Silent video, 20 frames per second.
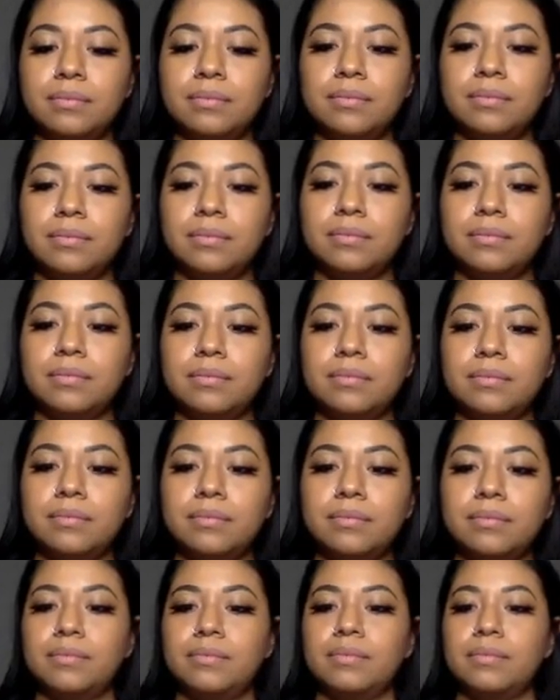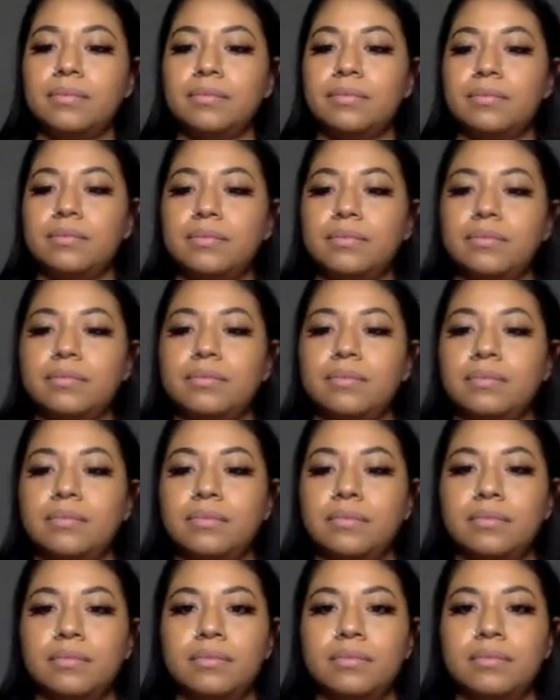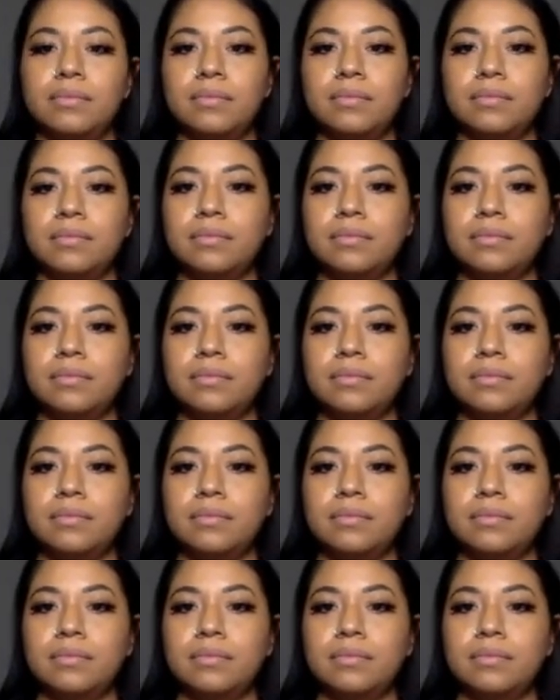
(not speaking)